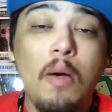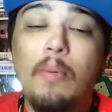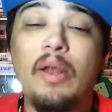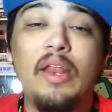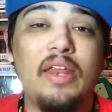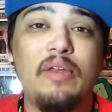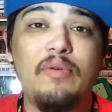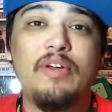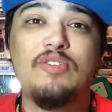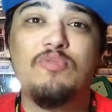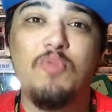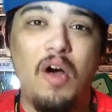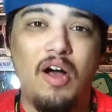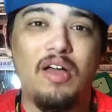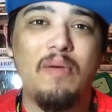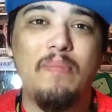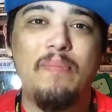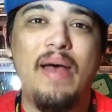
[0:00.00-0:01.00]
But, anyways,
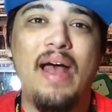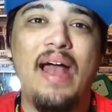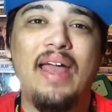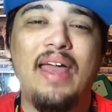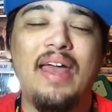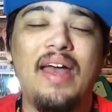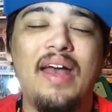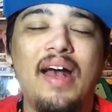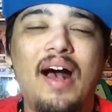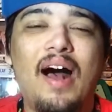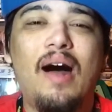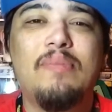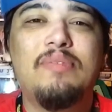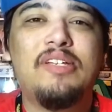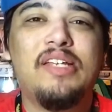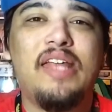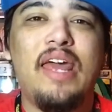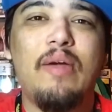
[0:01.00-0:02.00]
welcome back. Um,
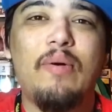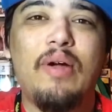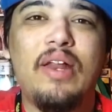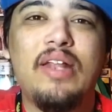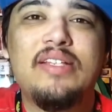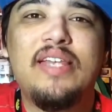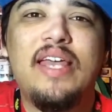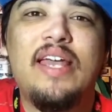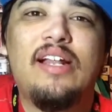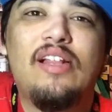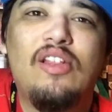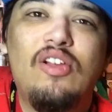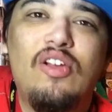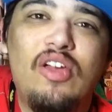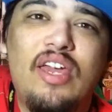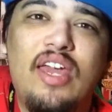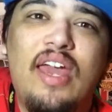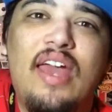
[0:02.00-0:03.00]
today, we're going to take a
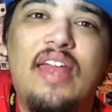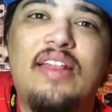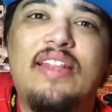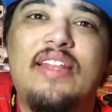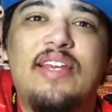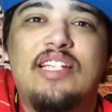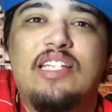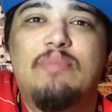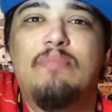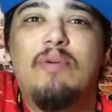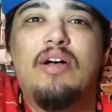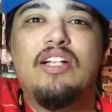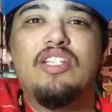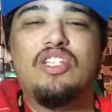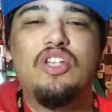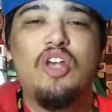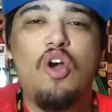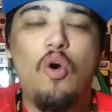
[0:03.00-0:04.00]
look at this
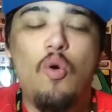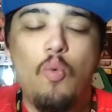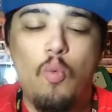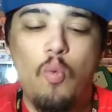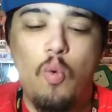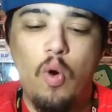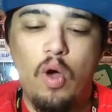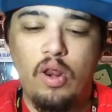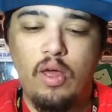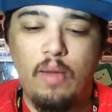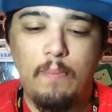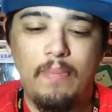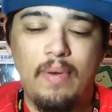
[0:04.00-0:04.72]
month's one up